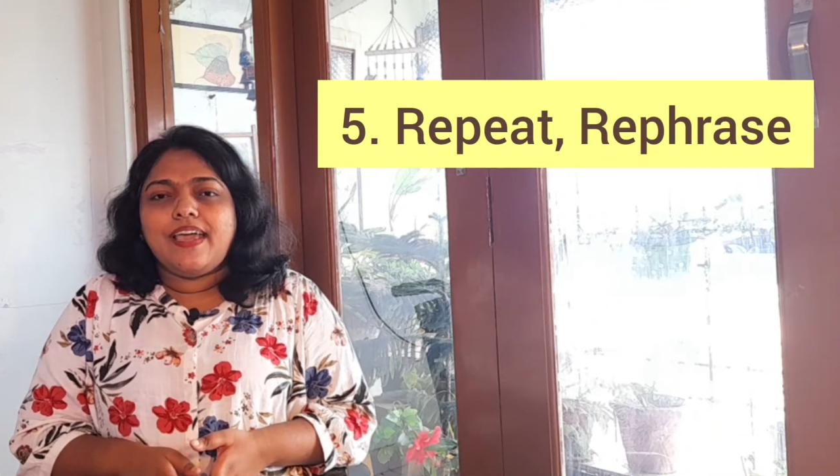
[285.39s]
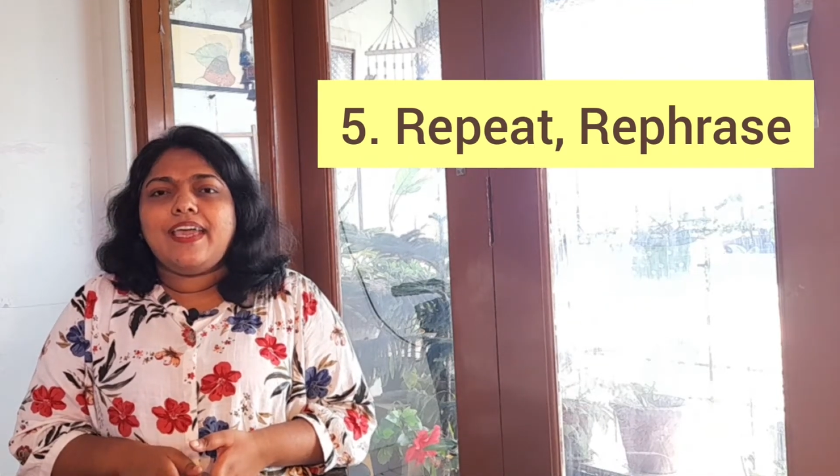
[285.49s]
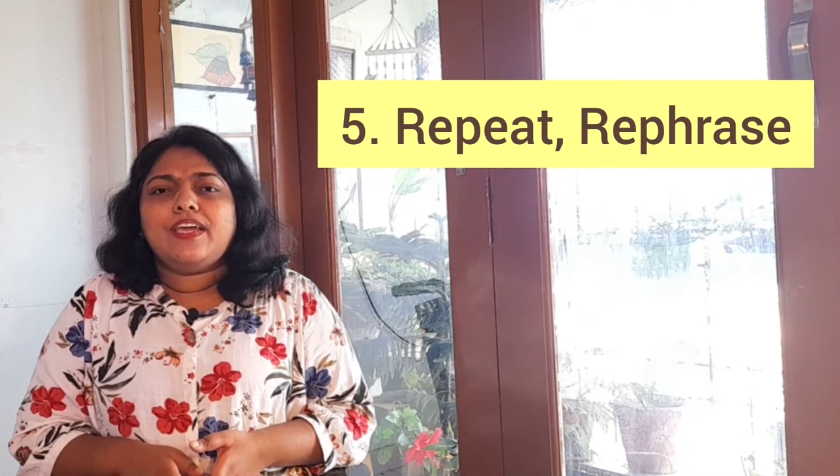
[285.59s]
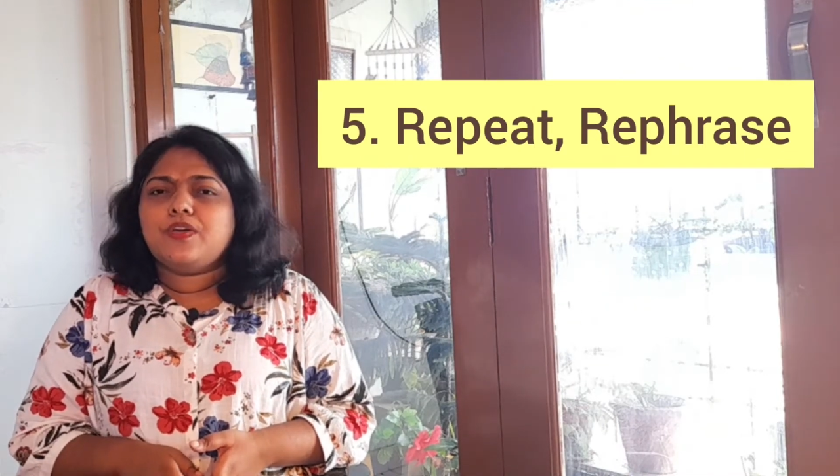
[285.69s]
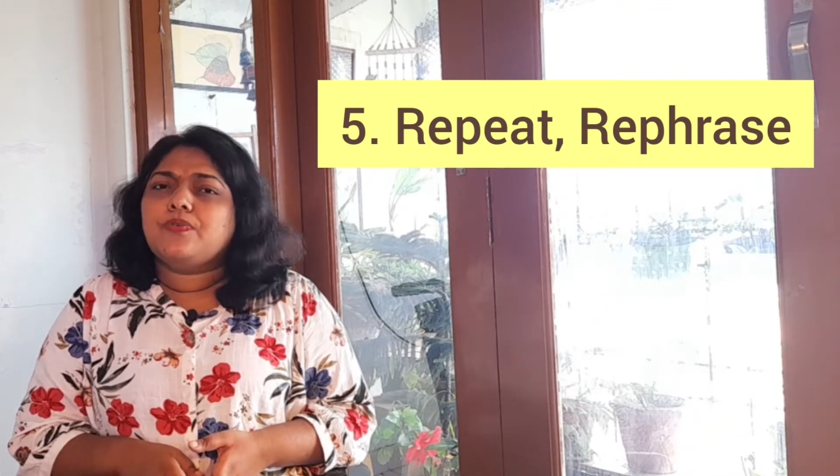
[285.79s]

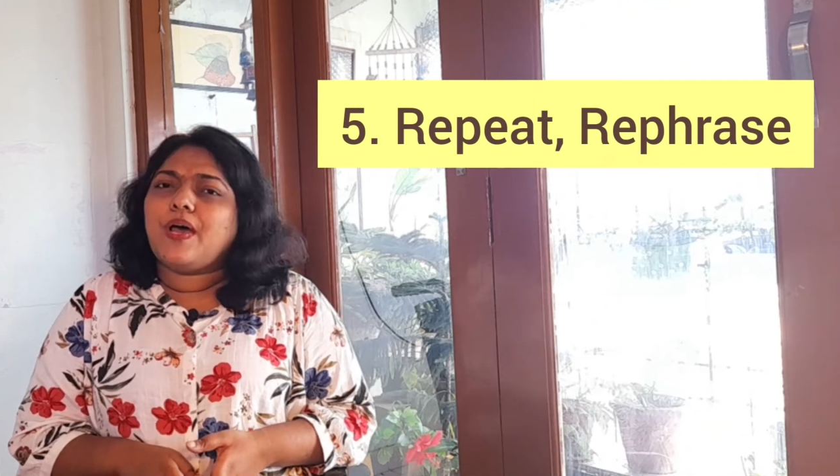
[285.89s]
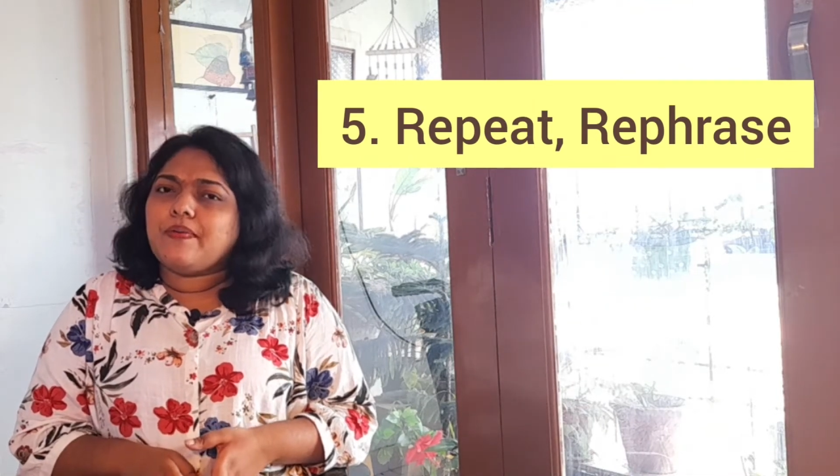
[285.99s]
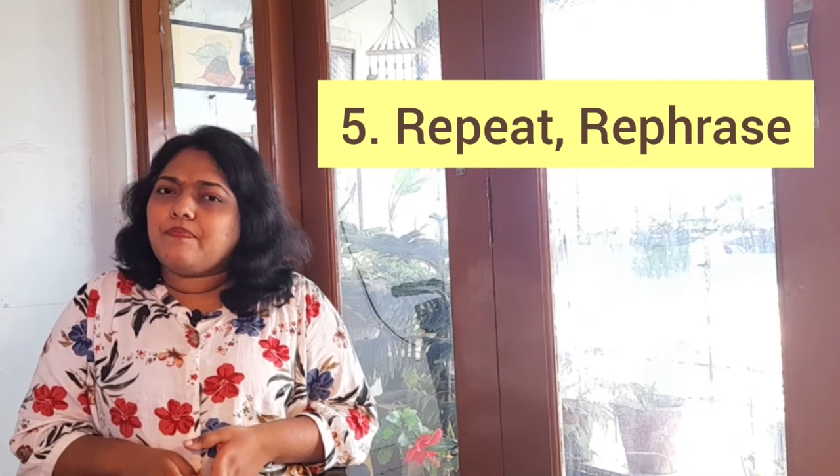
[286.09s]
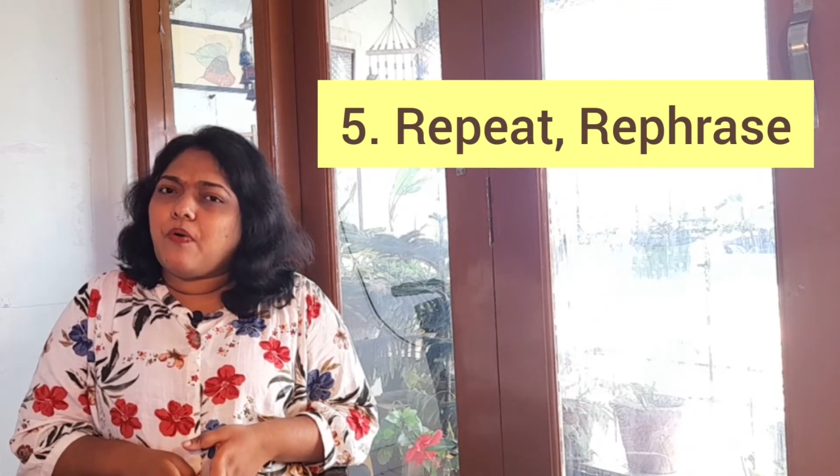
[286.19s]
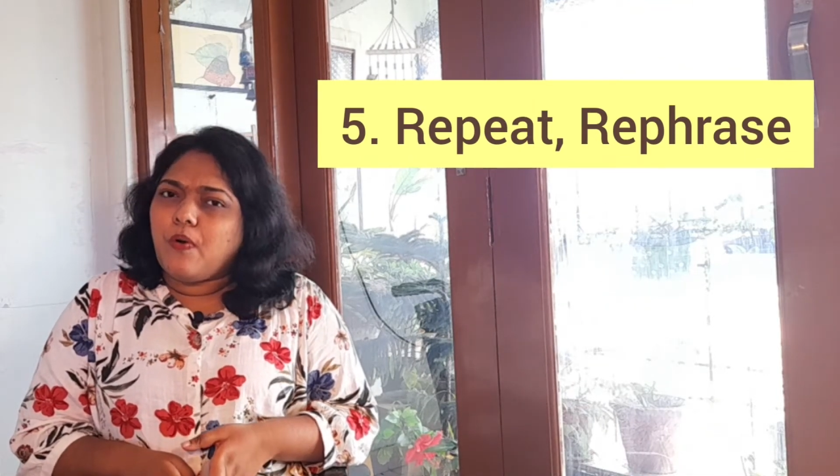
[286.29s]
hey, you
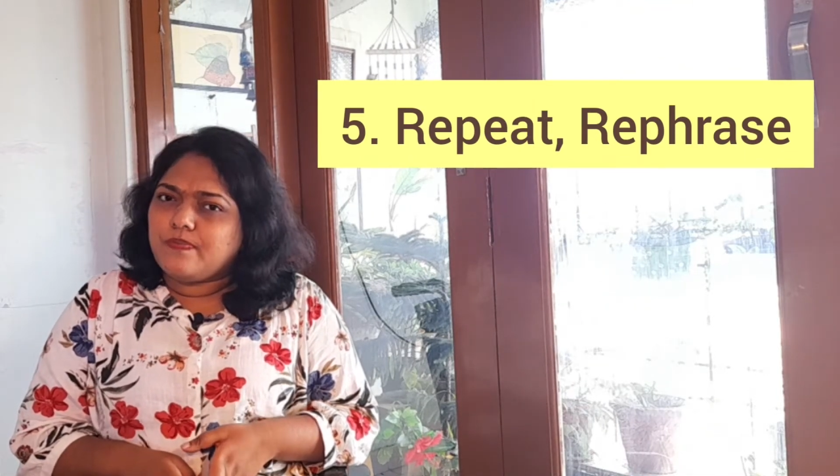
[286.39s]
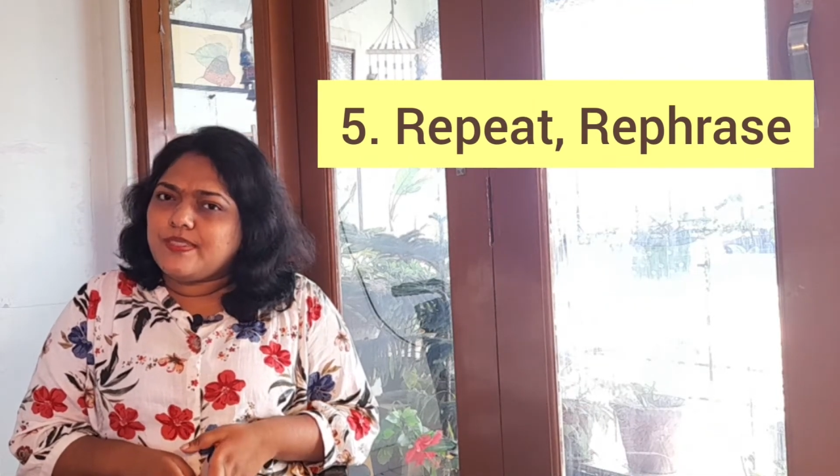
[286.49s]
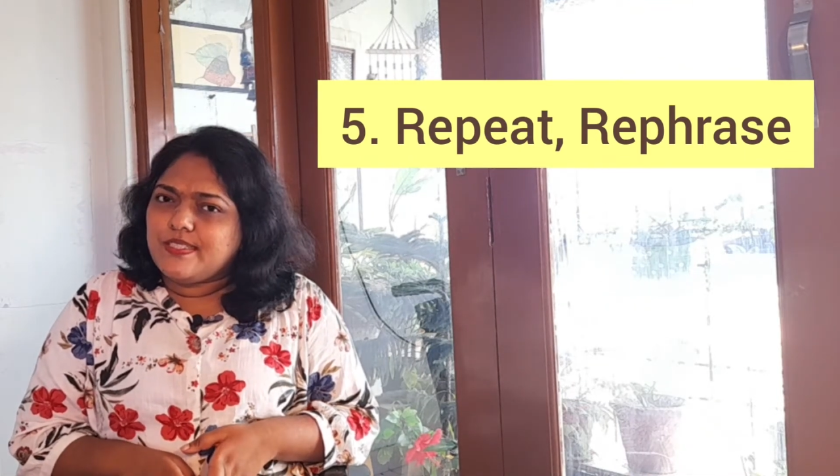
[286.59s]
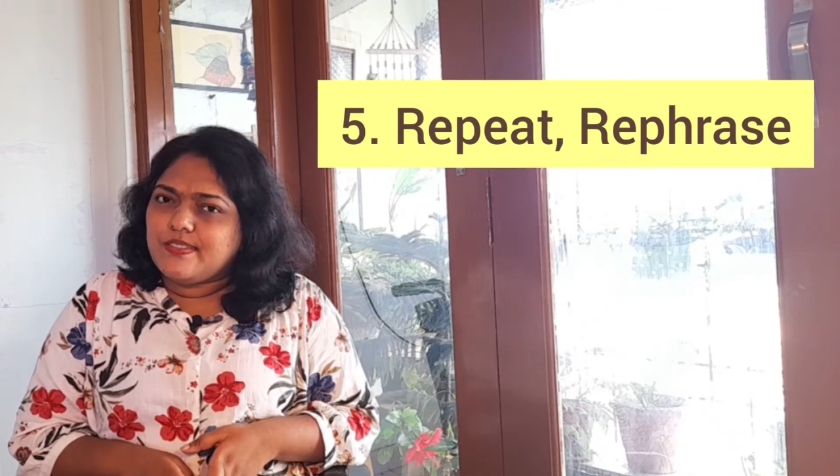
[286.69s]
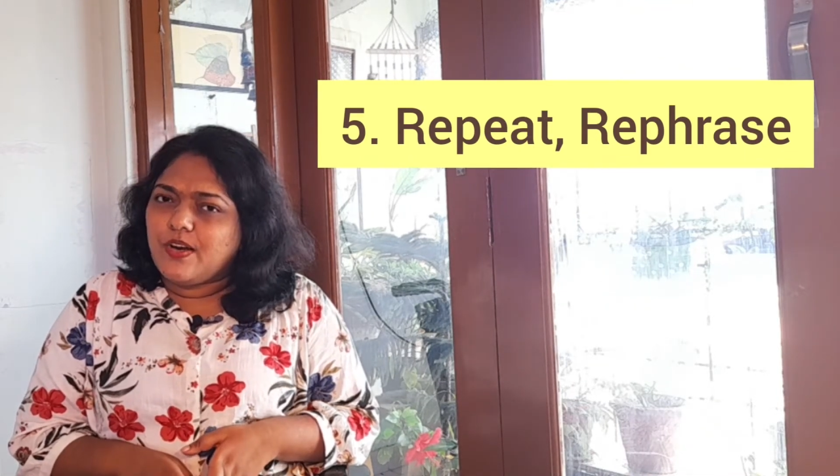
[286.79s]
write
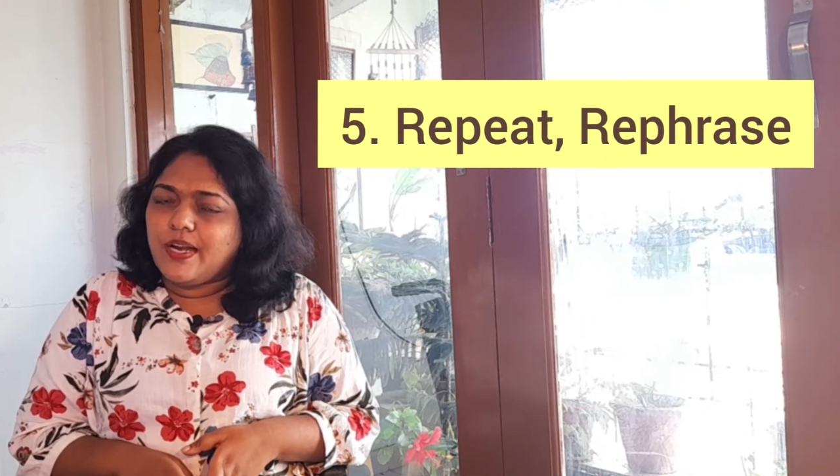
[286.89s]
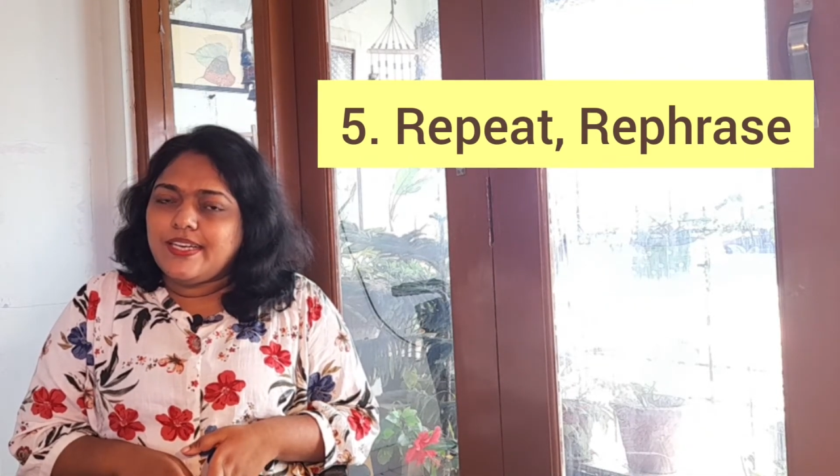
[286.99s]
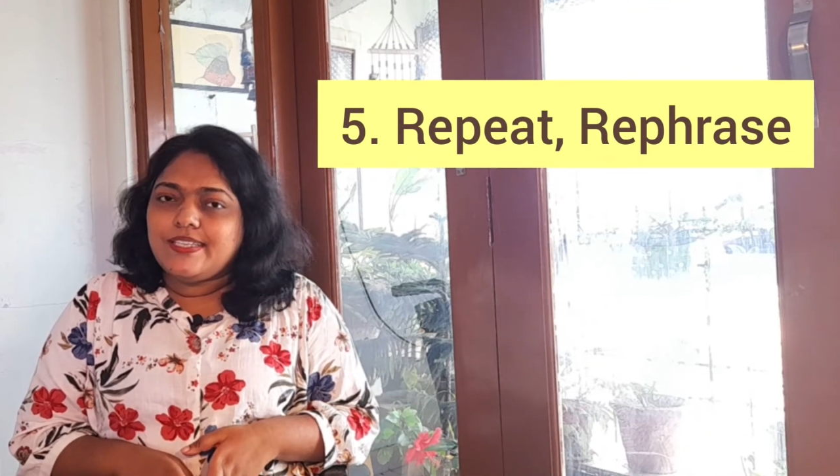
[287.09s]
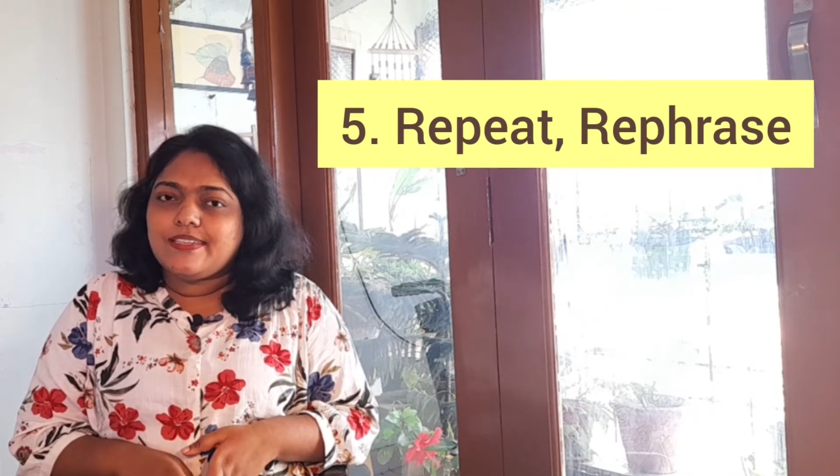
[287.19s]
poems, right?